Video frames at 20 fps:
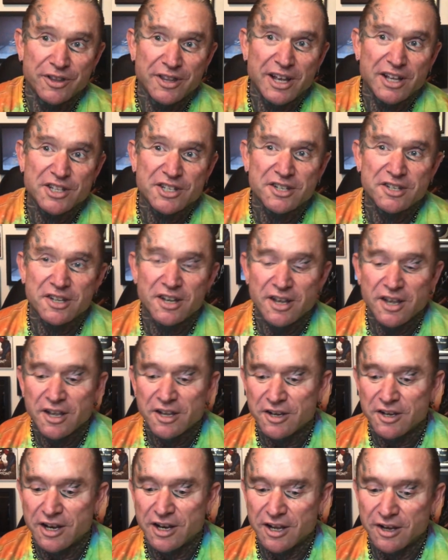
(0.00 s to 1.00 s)
That's,
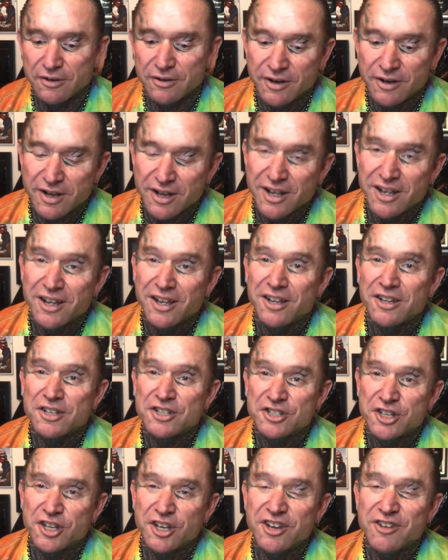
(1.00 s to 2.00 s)
you know,
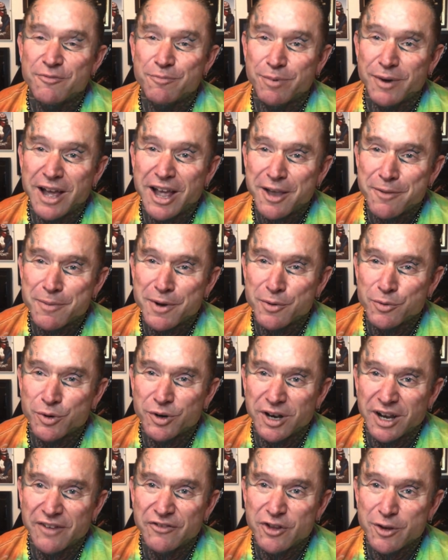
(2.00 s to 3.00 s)
Steve Blackman would
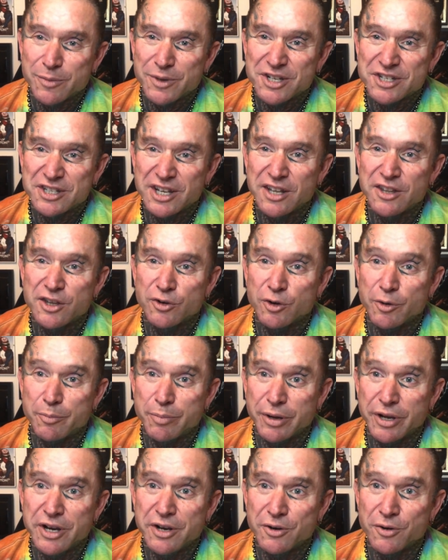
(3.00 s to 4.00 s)
love to be sent to a
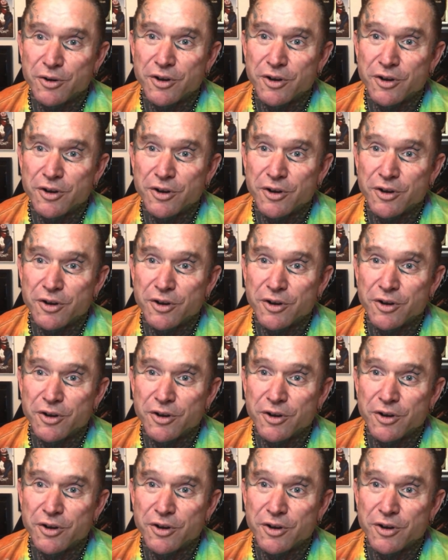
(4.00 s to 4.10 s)
penal